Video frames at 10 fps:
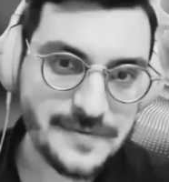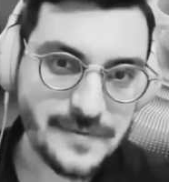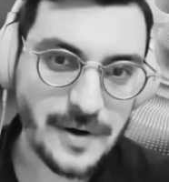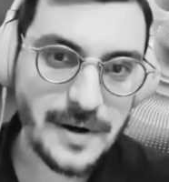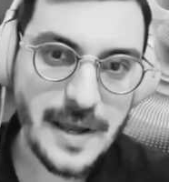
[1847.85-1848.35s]

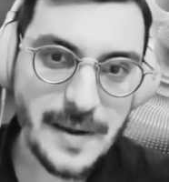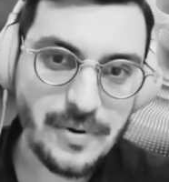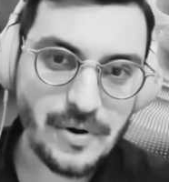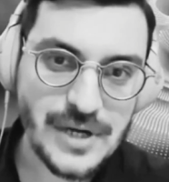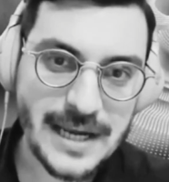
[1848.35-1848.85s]
for
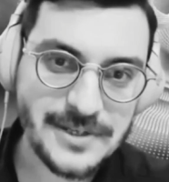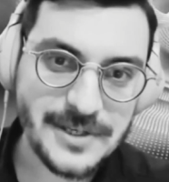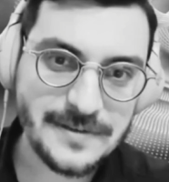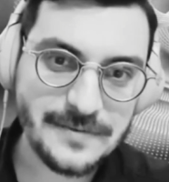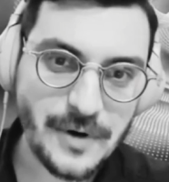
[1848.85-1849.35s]

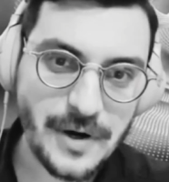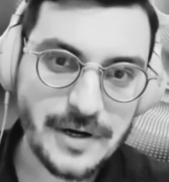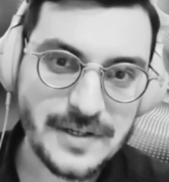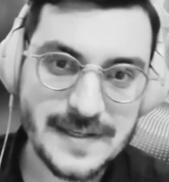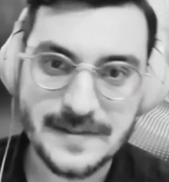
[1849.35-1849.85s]
projection
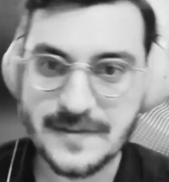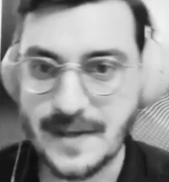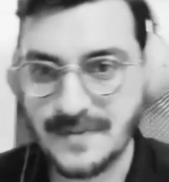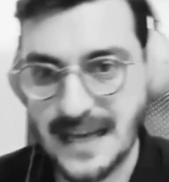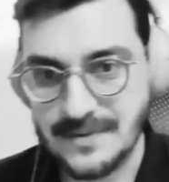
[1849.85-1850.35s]
works, and
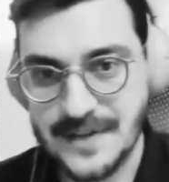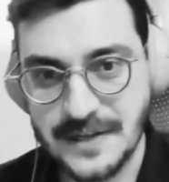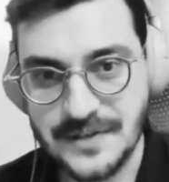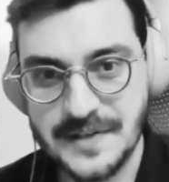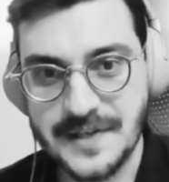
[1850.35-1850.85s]
sometimes
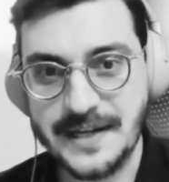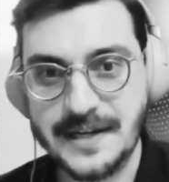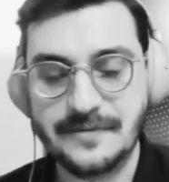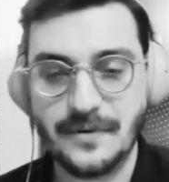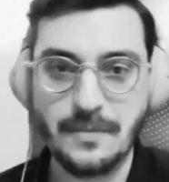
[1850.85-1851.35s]
Touch
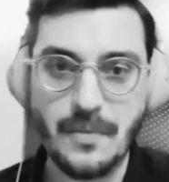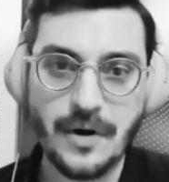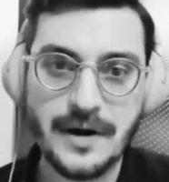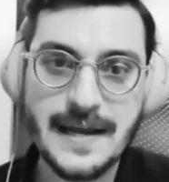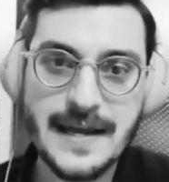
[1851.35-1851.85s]
Designer for
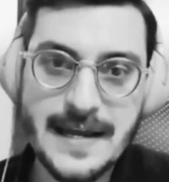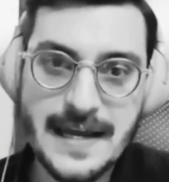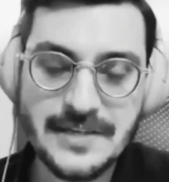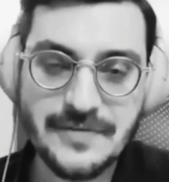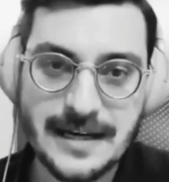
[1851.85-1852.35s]
more
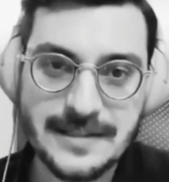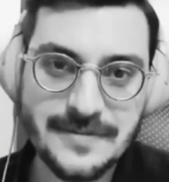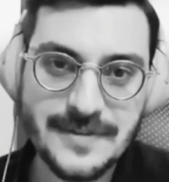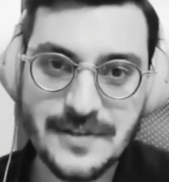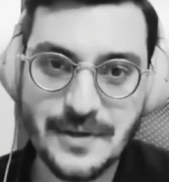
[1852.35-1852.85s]

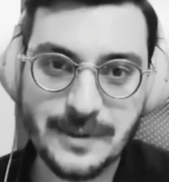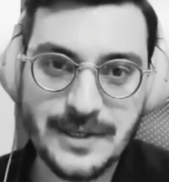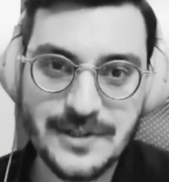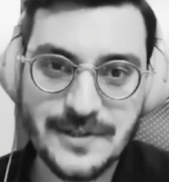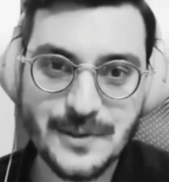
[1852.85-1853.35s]
interactive installation.